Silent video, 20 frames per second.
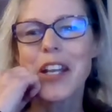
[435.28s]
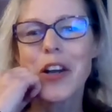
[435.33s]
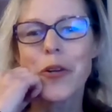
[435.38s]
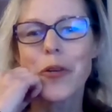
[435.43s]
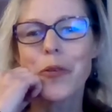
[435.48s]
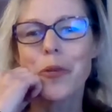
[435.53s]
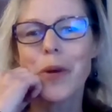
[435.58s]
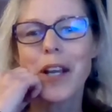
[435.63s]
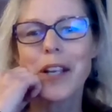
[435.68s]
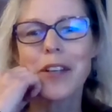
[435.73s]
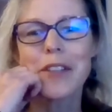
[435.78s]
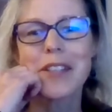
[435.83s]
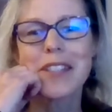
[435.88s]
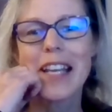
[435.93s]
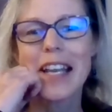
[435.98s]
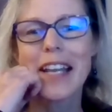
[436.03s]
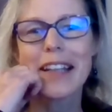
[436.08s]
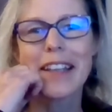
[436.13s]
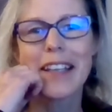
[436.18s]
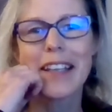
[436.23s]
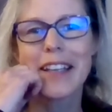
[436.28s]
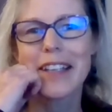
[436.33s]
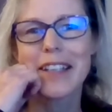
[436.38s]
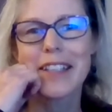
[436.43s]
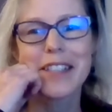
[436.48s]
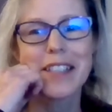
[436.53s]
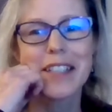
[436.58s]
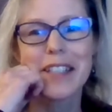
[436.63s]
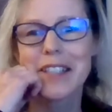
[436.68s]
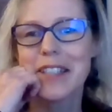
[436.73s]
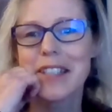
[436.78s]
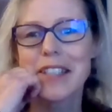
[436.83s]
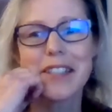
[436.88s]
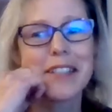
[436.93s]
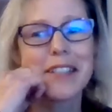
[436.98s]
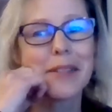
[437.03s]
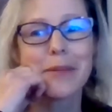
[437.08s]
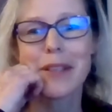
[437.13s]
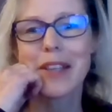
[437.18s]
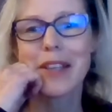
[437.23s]
You know, what you're saying, Leah, is
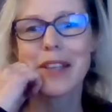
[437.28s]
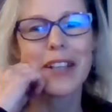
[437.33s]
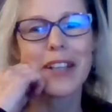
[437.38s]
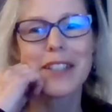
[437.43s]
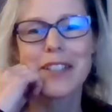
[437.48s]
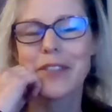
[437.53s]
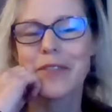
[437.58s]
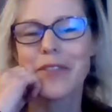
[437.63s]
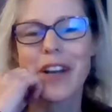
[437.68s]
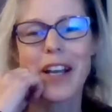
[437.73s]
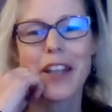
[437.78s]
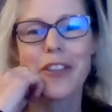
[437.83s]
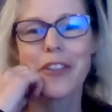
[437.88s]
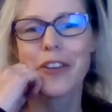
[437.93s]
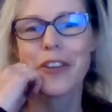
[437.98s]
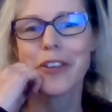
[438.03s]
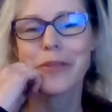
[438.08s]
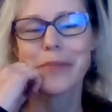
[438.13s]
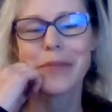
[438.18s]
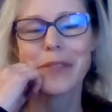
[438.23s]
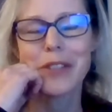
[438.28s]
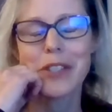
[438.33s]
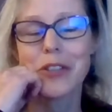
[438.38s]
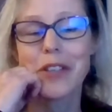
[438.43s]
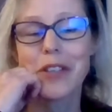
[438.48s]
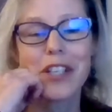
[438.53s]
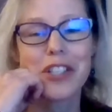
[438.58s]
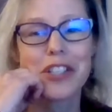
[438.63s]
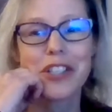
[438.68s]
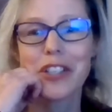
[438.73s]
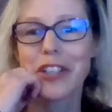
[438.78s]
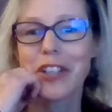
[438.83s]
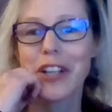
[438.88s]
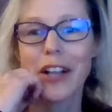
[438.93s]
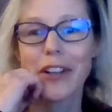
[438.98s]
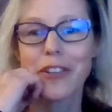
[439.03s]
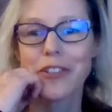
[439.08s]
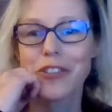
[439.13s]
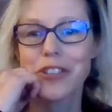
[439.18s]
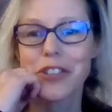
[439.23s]
consistent with lots of other traditional
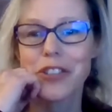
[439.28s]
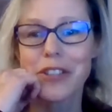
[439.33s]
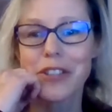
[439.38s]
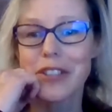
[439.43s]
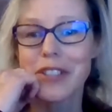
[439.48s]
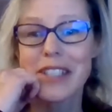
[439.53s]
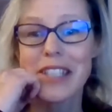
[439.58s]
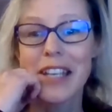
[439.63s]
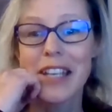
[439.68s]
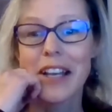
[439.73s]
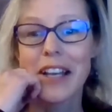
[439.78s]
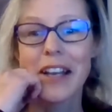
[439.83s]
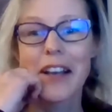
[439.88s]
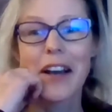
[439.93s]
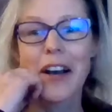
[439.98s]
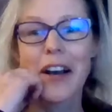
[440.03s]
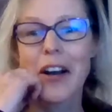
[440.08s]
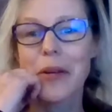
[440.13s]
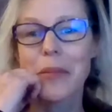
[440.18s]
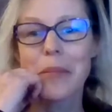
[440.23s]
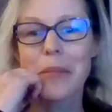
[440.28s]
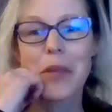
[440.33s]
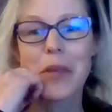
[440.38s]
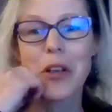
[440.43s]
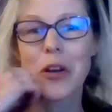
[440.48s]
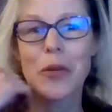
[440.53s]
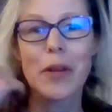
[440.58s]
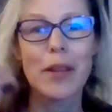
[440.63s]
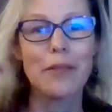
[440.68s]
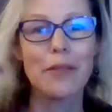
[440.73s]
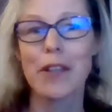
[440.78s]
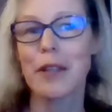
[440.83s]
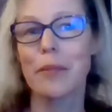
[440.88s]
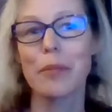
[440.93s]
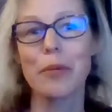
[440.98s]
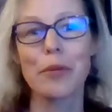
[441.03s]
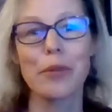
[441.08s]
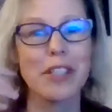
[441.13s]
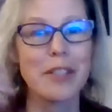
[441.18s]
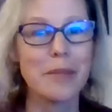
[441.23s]
cultures. You know, even the
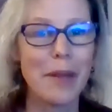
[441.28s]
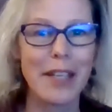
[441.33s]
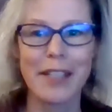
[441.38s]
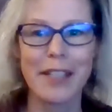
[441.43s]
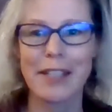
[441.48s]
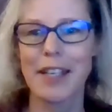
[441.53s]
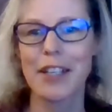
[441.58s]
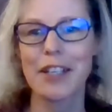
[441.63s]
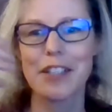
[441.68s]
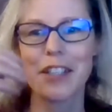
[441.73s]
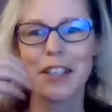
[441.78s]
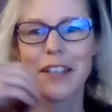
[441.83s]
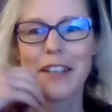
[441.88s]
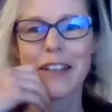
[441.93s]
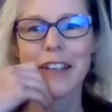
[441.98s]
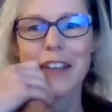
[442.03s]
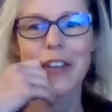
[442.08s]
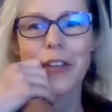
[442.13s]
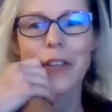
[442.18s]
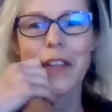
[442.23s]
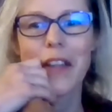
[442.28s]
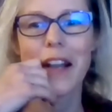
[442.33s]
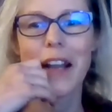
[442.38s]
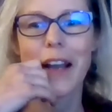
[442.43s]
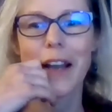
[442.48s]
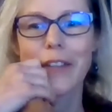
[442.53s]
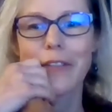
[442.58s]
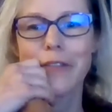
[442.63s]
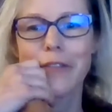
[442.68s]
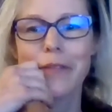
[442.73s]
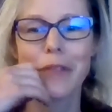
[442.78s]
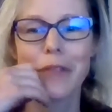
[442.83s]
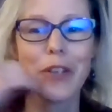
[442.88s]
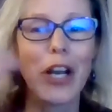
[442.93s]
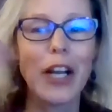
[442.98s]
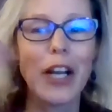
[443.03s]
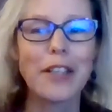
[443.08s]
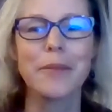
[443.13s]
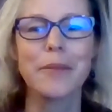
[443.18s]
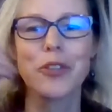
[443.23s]
Buddhist meditation, you know, that I've
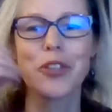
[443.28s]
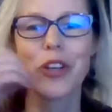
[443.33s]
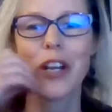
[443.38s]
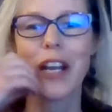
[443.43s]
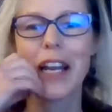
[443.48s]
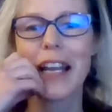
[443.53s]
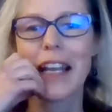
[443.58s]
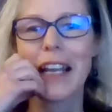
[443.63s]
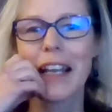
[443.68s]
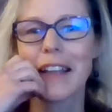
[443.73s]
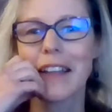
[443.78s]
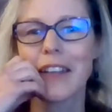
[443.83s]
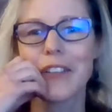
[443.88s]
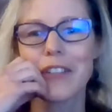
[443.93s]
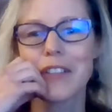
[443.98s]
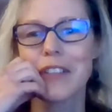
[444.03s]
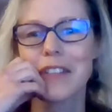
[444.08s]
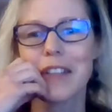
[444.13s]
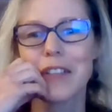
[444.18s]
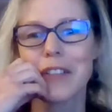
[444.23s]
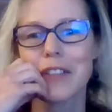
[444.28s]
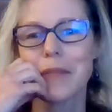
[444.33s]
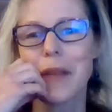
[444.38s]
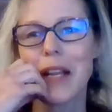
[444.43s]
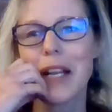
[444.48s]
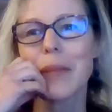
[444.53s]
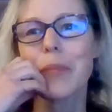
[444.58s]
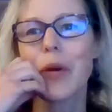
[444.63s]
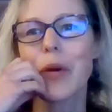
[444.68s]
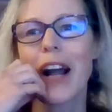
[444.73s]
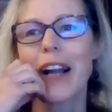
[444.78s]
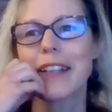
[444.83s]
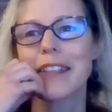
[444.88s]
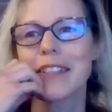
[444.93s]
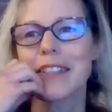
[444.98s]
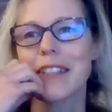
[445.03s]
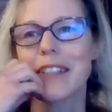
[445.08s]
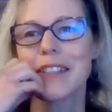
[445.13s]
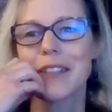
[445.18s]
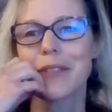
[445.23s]
got some training in, there's many
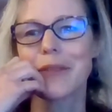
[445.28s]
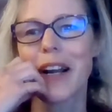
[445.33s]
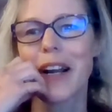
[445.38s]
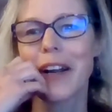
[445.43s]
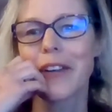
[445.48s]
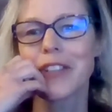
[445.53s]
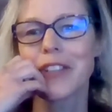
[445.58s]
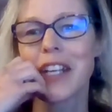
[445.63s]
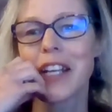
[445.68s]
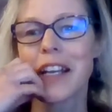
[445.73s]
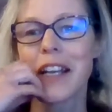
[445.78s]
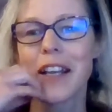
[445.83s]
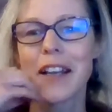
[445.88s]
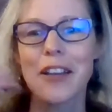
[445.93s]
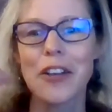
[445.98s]
practices around,